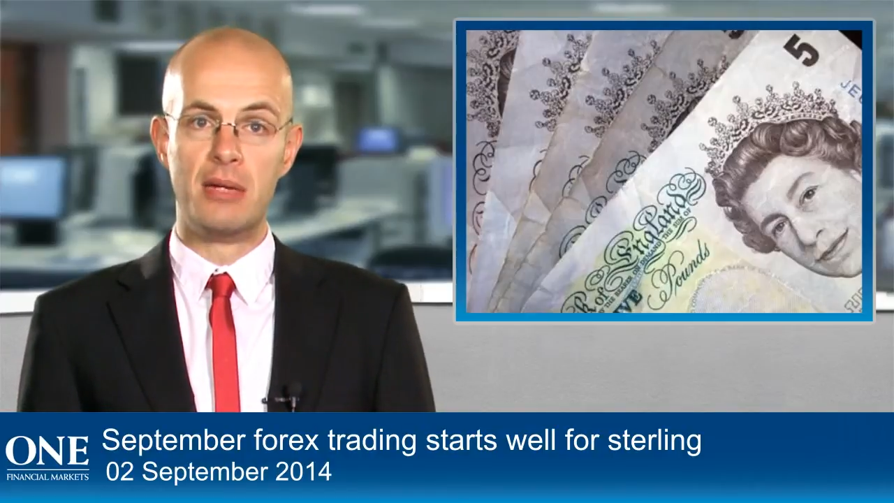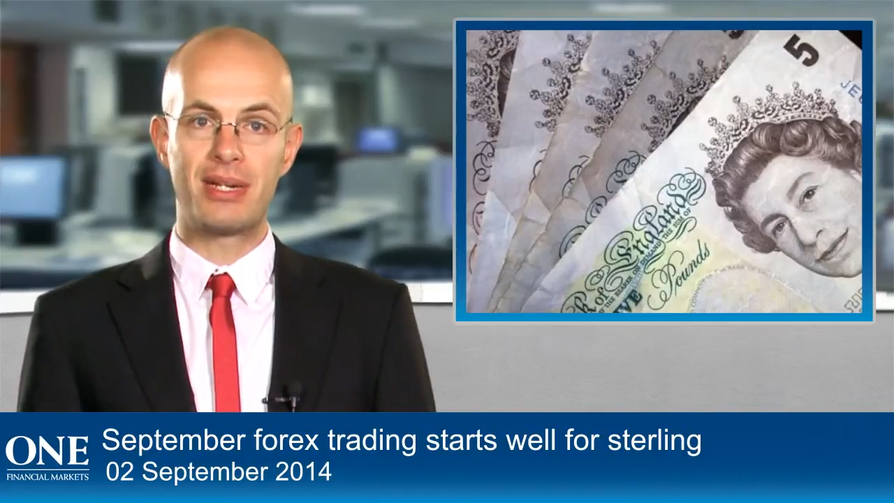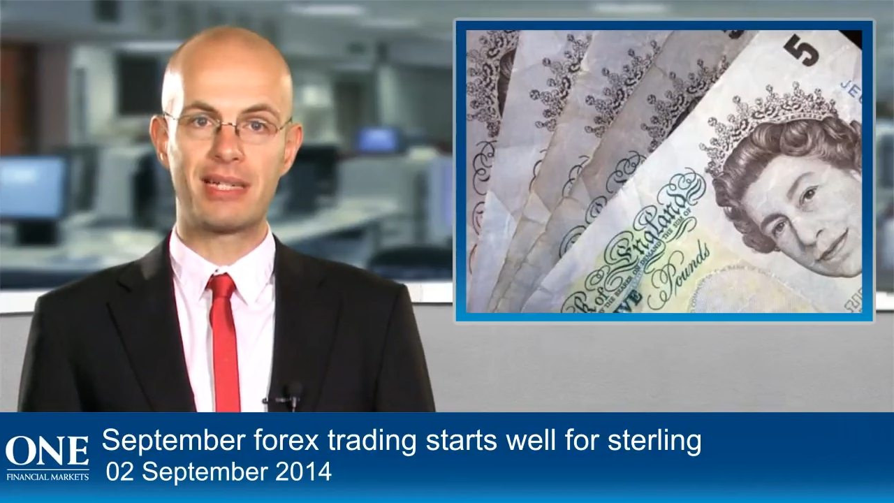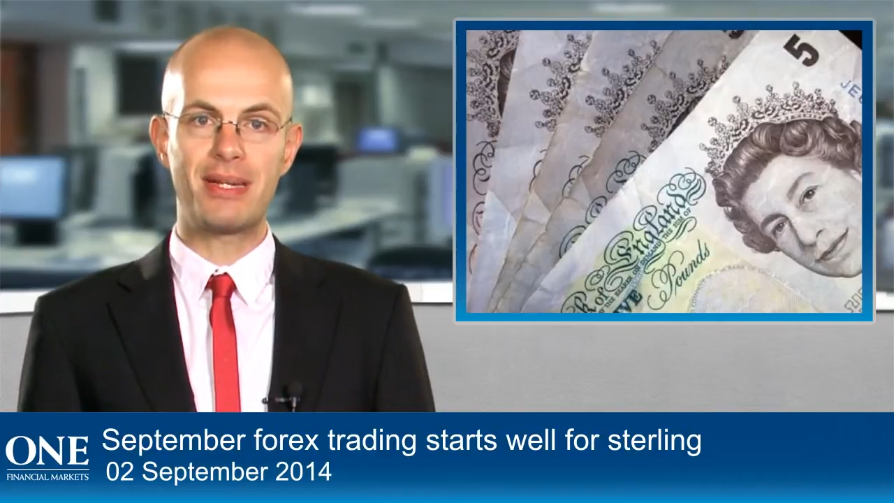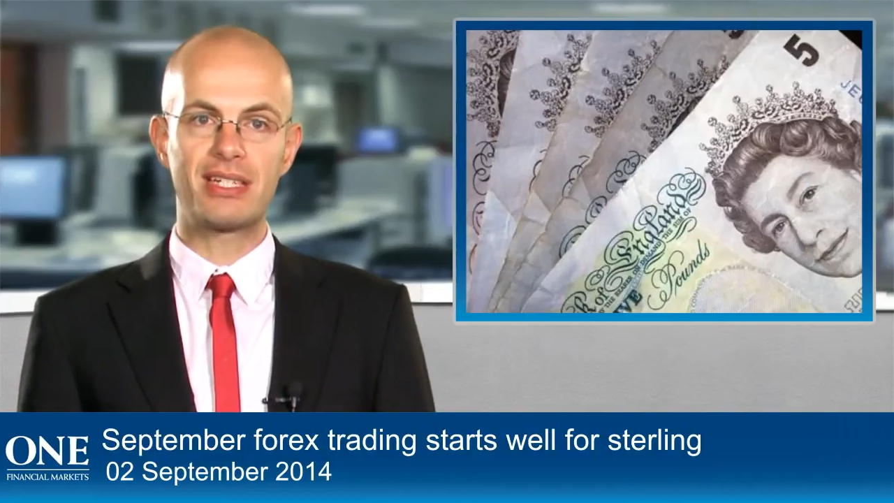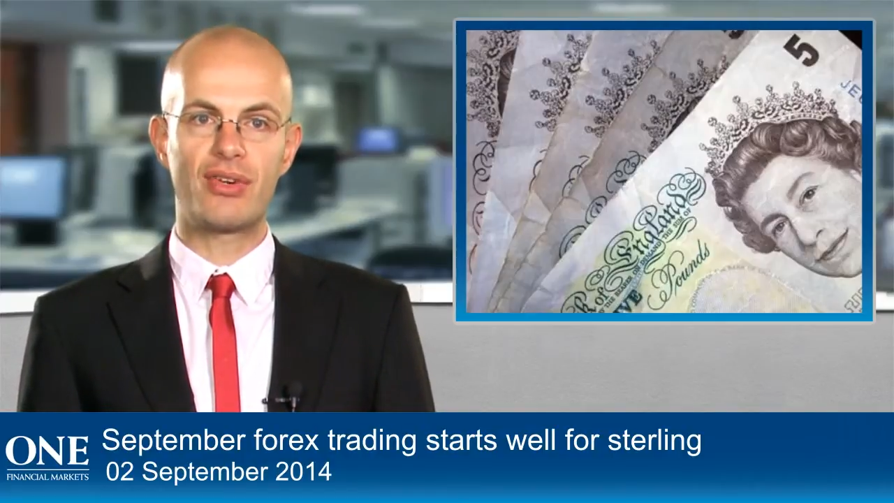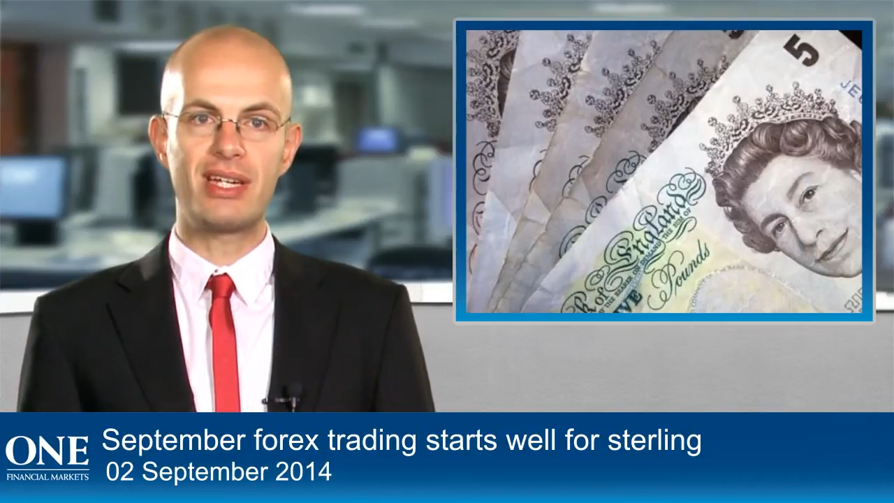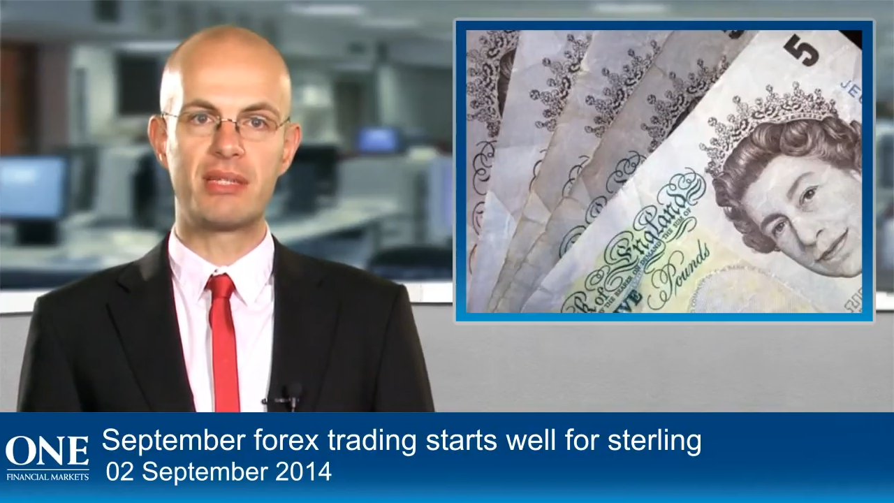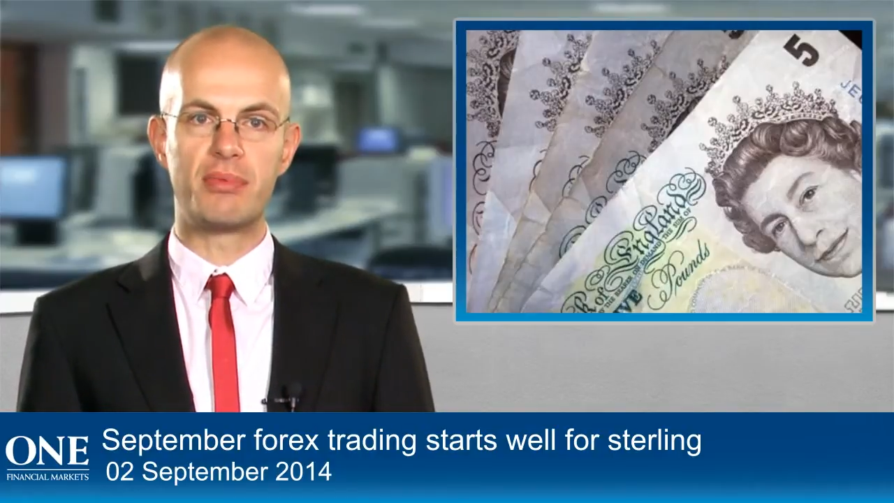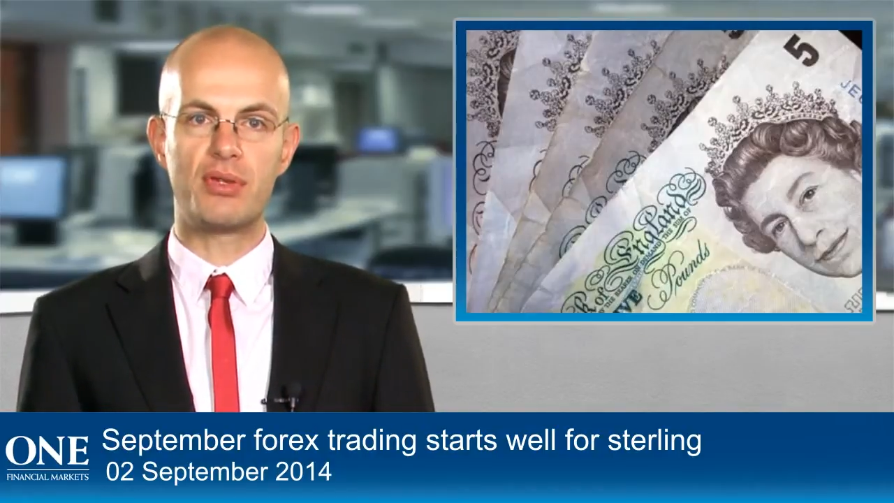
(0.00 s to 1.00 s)
but expect
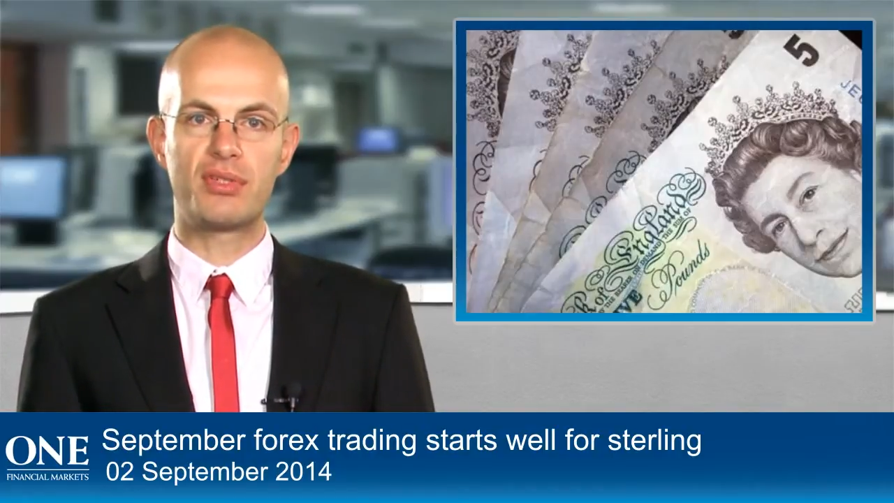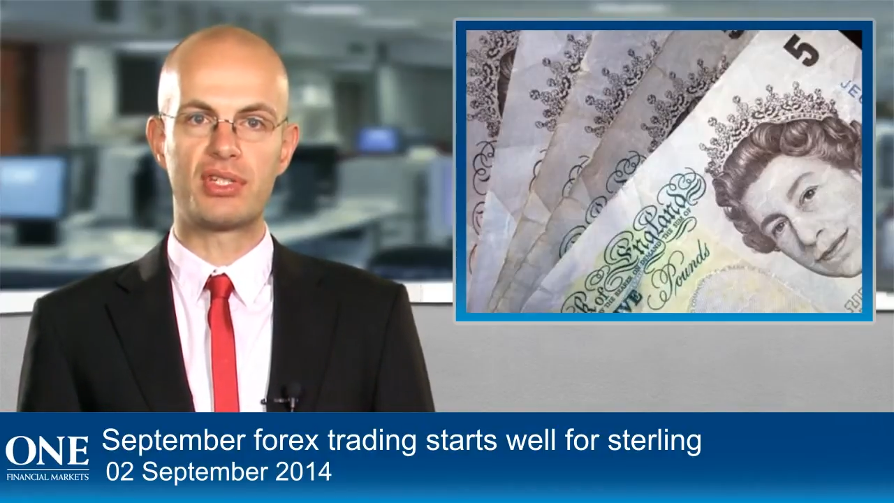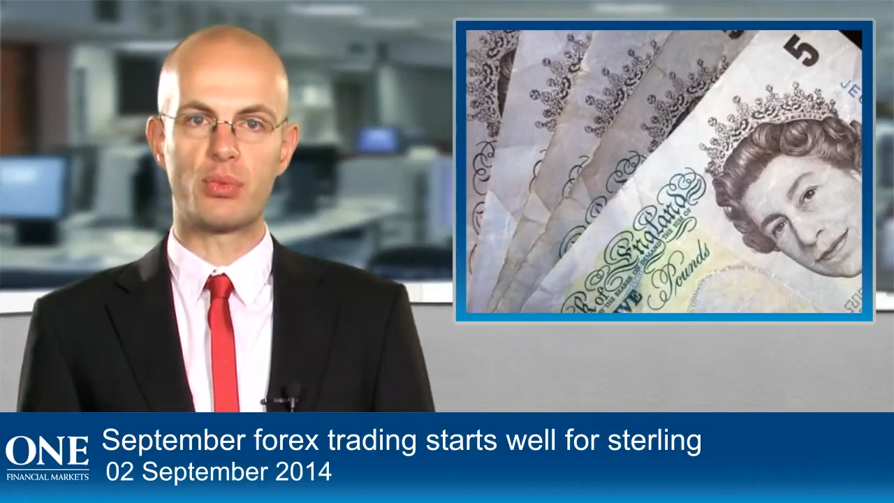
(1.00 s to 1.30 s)
greater moves as the